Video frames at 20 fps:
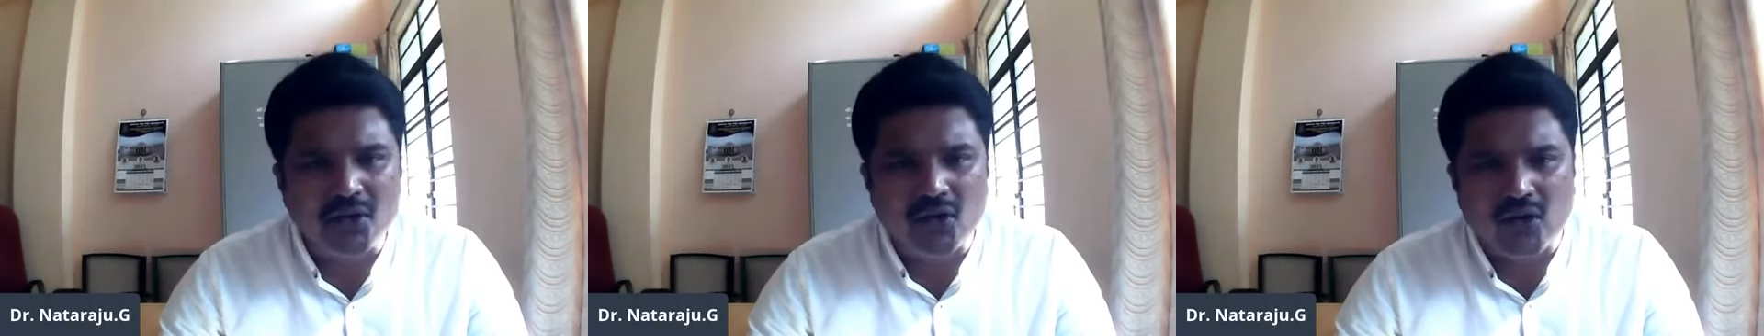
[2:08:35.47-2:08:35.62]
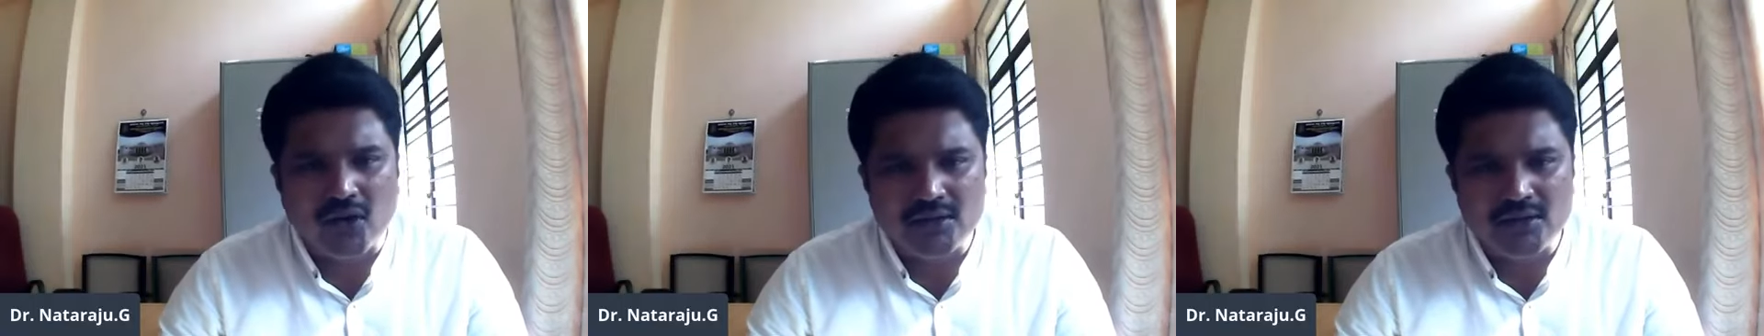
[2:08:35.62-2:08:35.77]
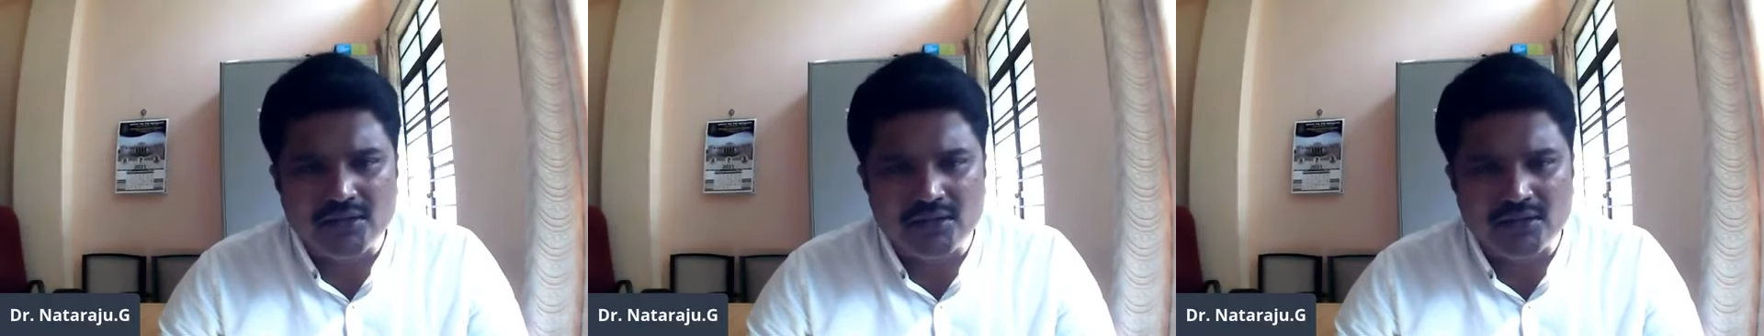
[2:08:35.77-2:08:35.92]

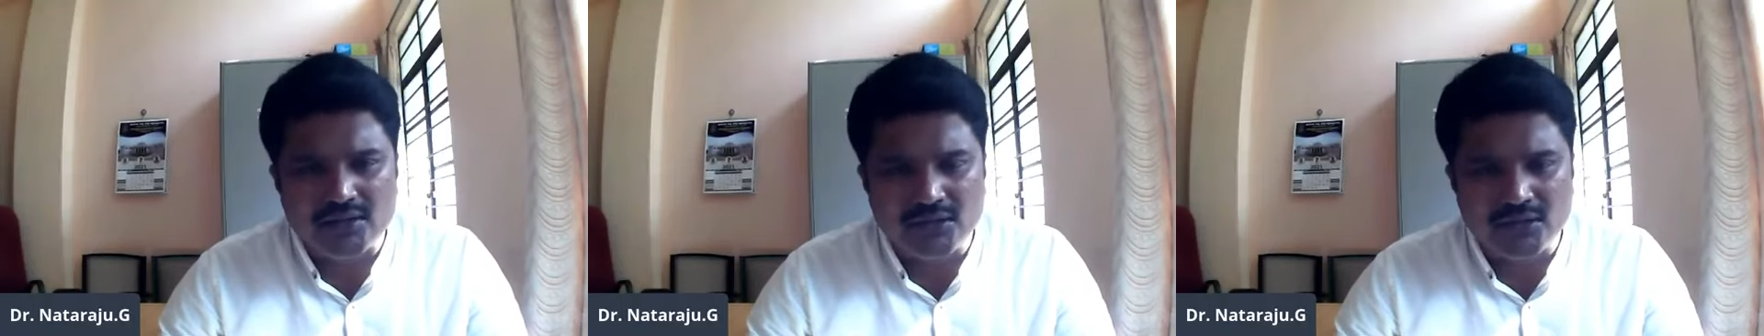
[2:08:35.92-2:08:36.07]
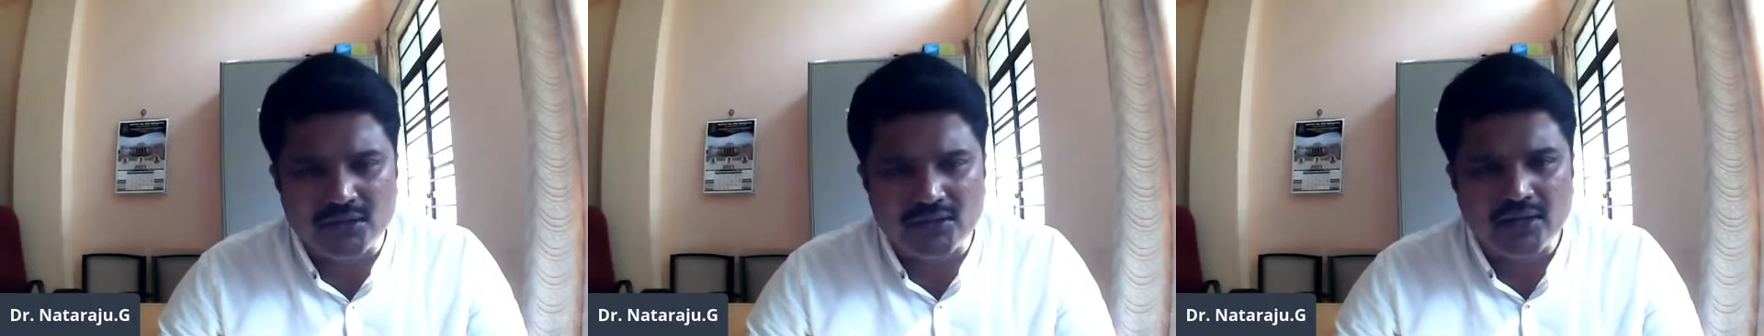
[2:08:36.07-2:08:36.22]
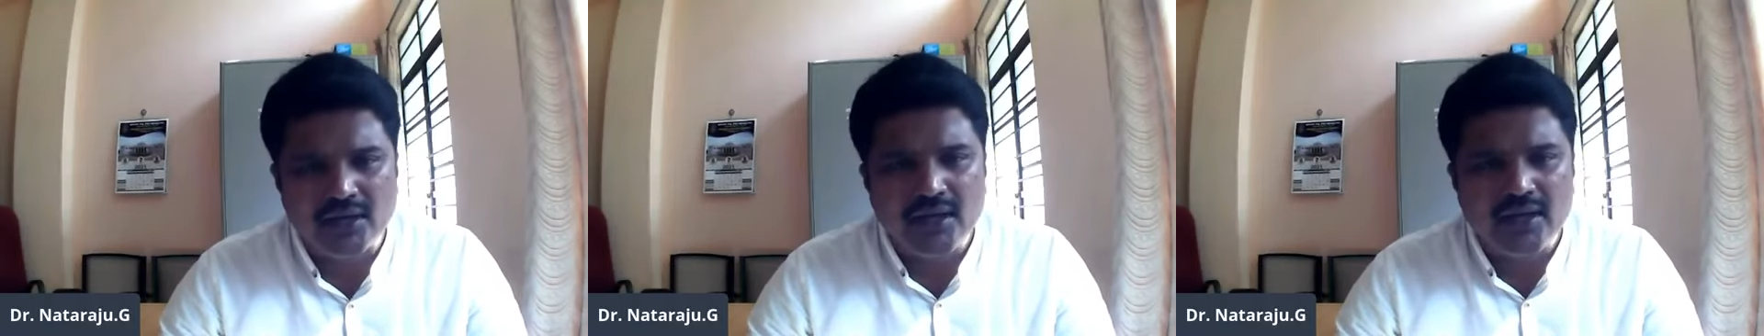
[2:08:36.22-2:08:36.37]

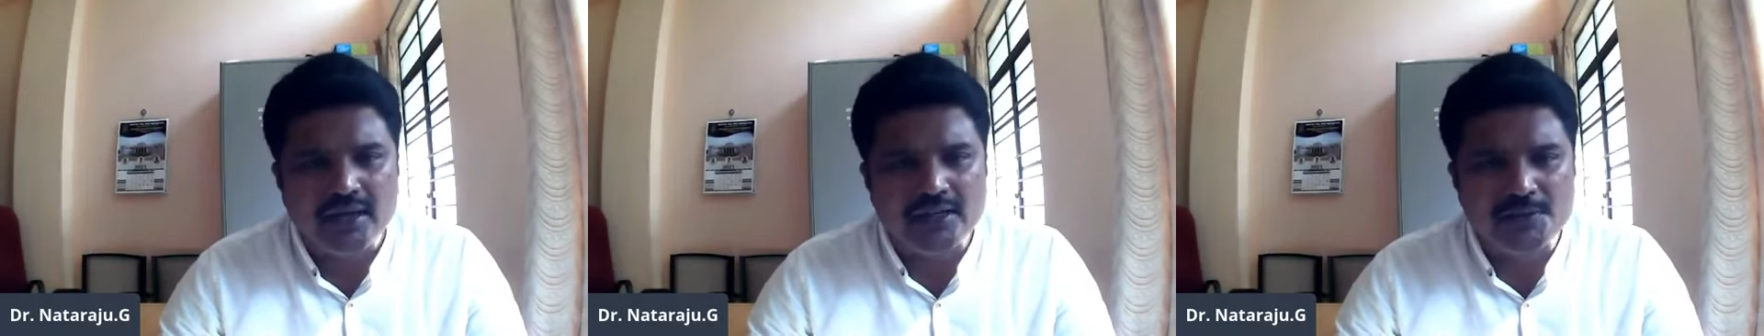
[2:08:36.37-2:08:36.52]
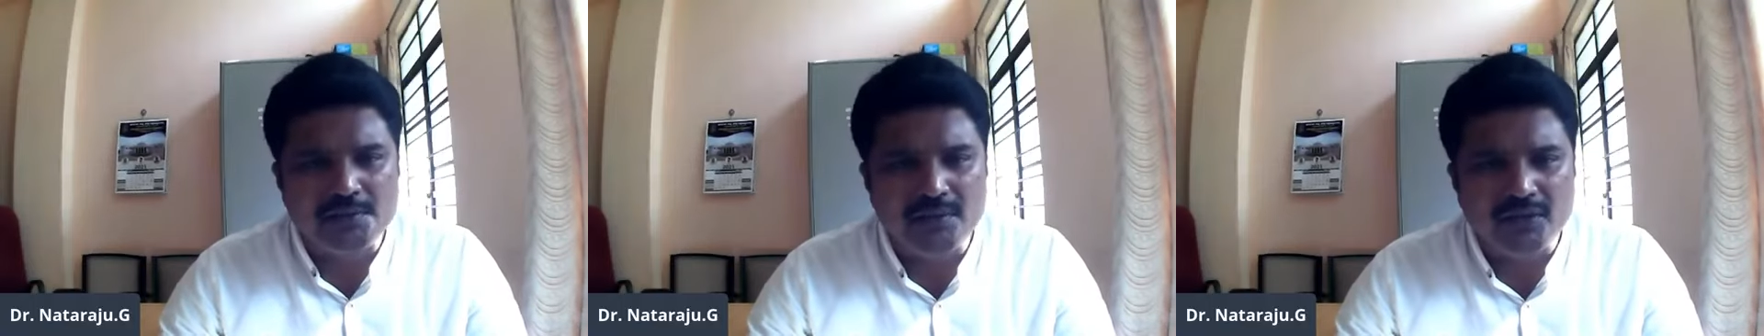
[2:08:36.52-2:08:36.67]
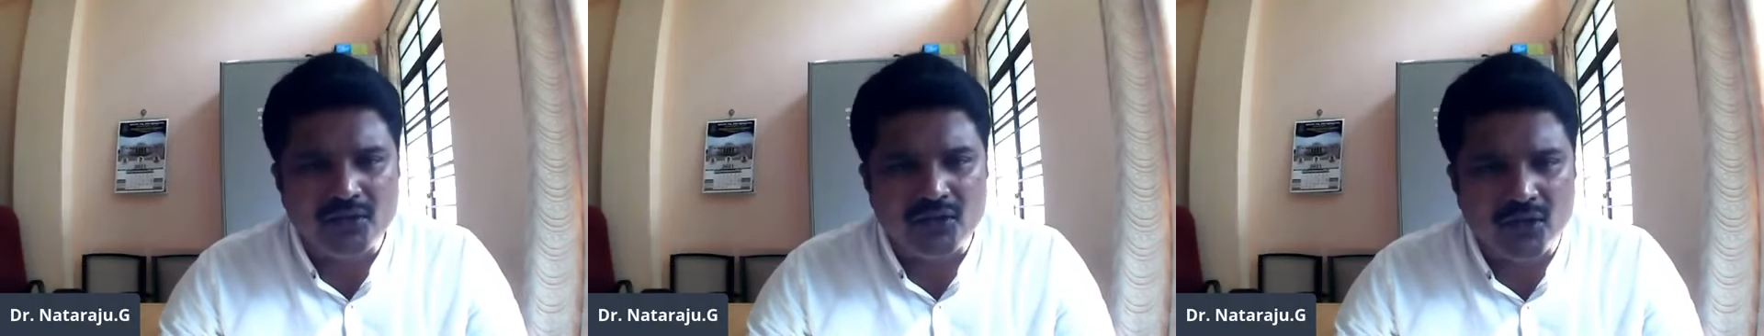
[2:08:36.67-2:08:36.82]

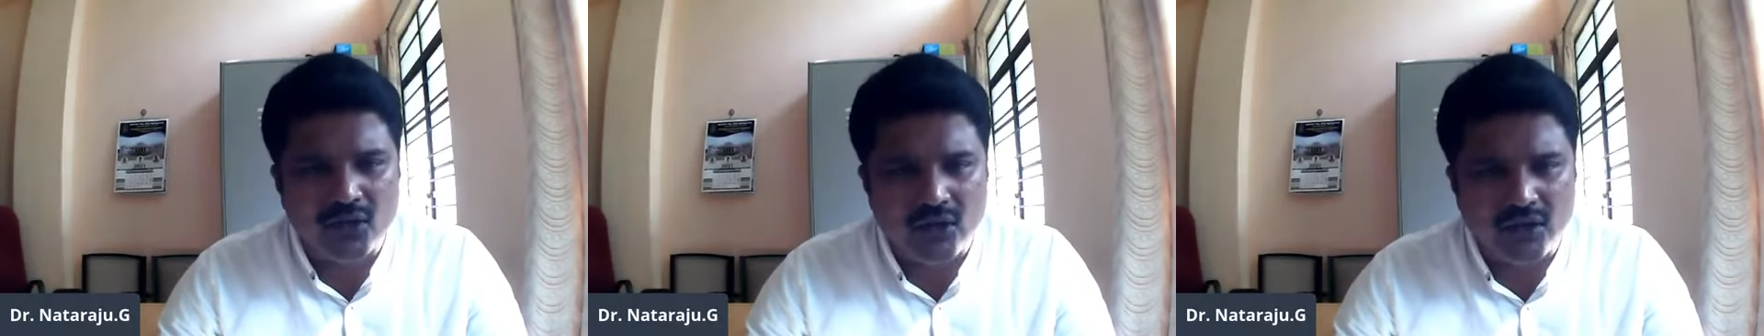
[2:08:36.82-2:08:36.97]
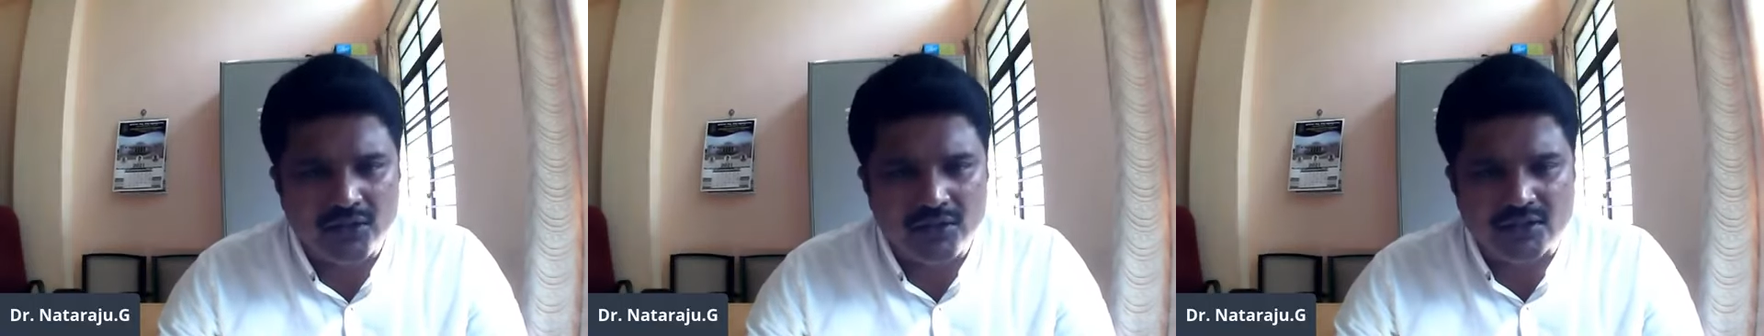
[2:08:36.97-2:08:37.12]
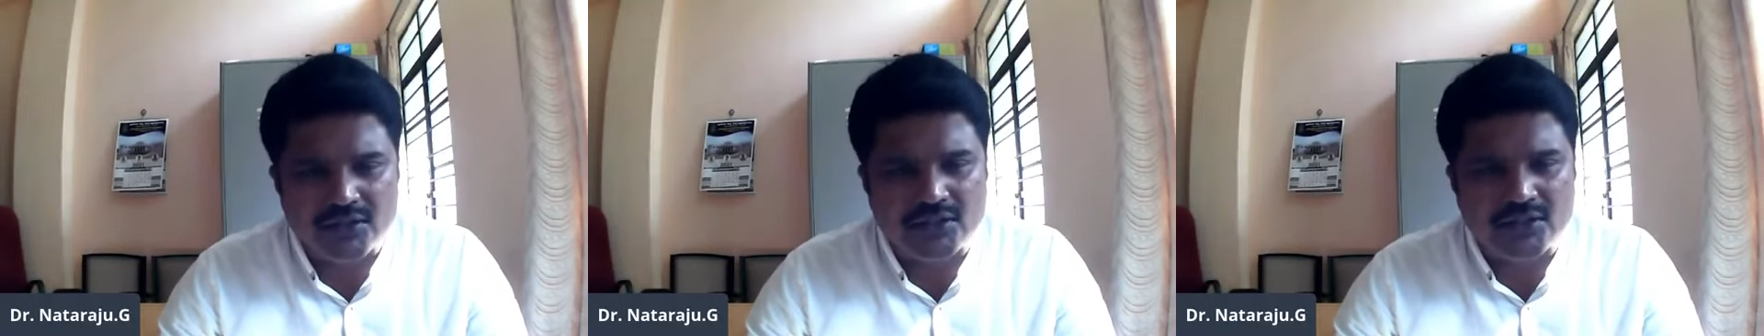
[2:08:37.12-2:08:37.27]

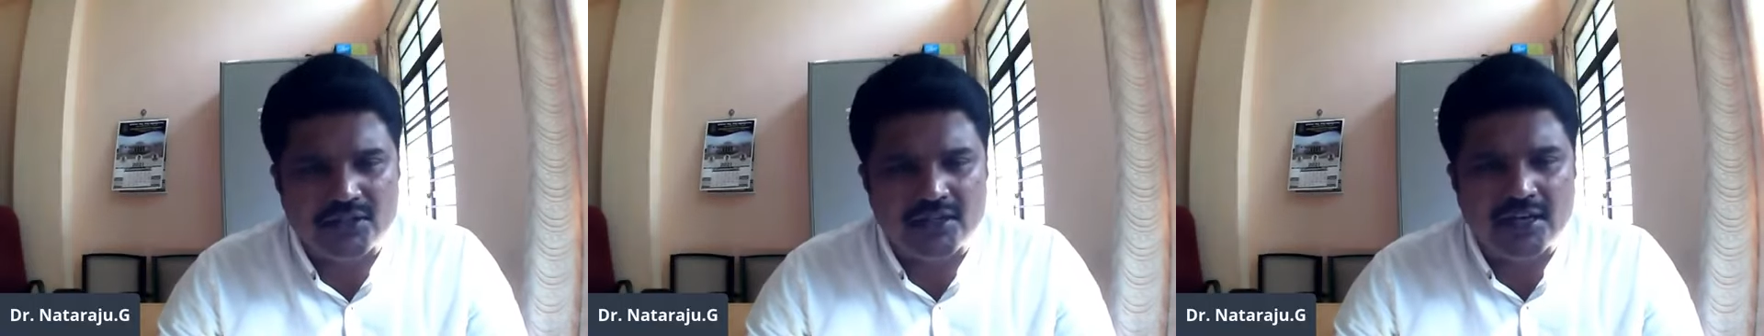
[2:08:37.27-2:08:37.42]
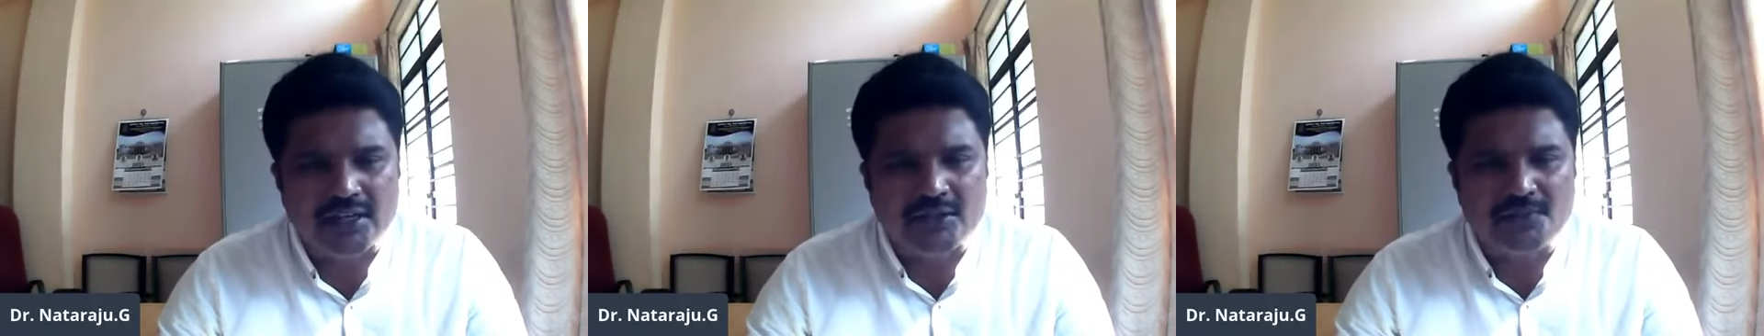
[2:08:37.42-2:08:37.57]
theologist